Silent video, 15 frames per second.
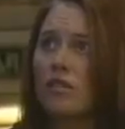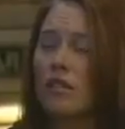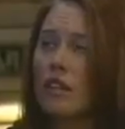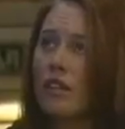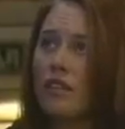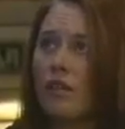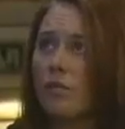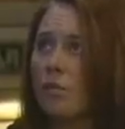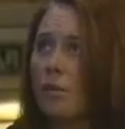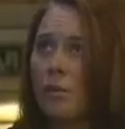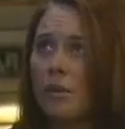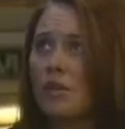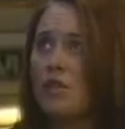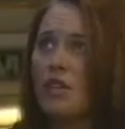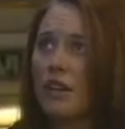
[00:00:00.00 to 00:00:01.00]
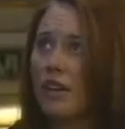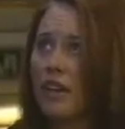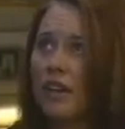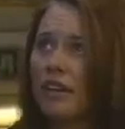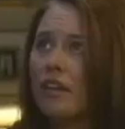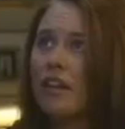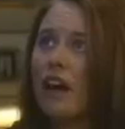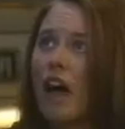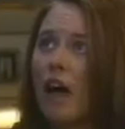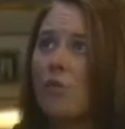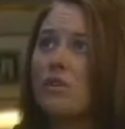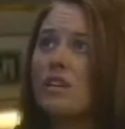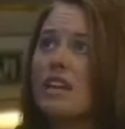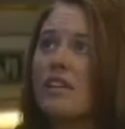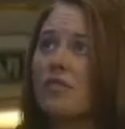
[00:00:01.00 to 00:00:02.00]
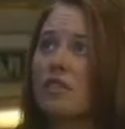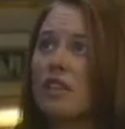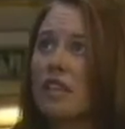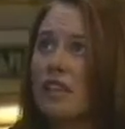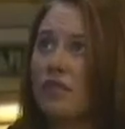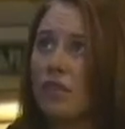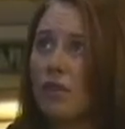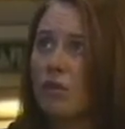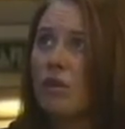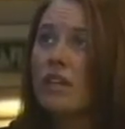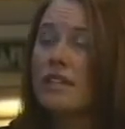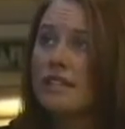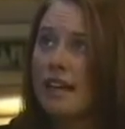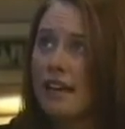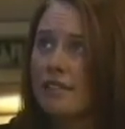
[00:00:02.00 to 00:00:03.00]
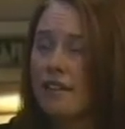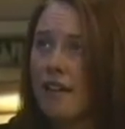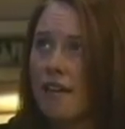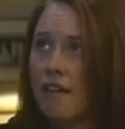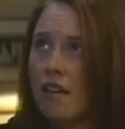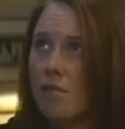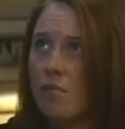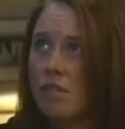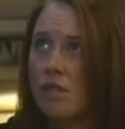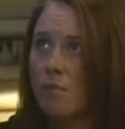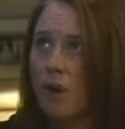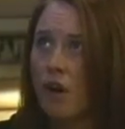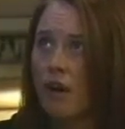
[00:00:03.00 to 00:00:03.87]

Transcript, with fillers: Don't give up on me, Jared. I would never leave you. Tess can't keep